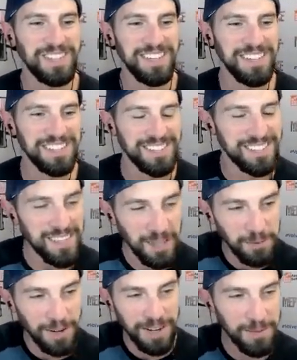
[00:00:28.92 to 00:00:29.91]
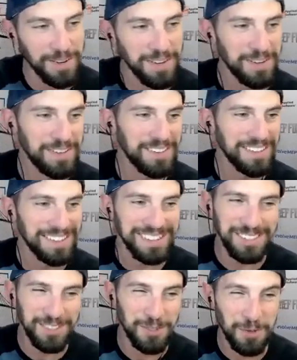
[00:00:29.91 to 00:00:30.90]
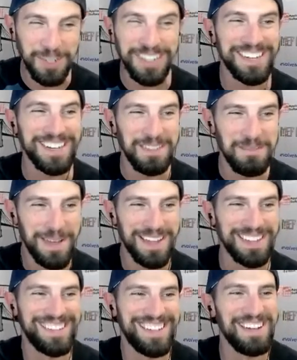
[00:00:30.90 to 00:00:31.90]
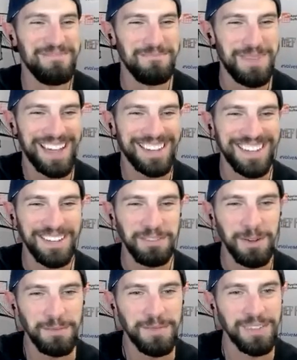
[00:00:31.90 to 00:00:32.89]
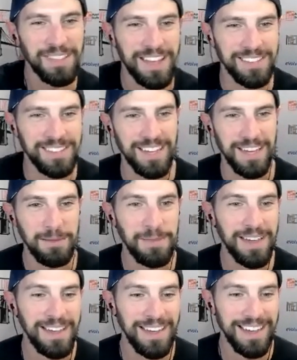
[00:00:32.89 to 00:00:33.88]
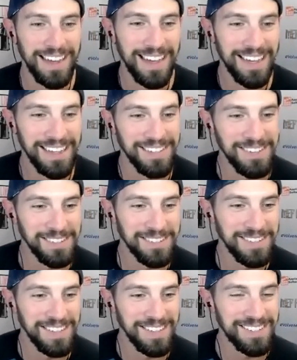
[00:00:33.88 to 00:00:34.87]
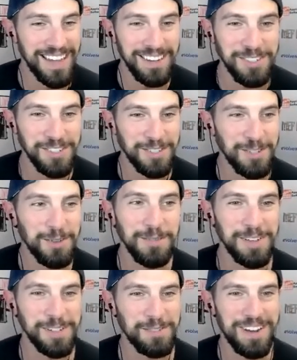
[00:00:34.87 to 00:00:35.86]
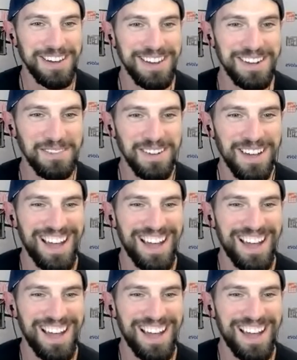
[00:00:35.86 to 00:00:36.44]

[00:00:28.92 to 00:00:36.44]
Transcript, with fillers: to celebrate, we're sort of getting the band back together one last time. Uh, and there's it's down to just two of us right now.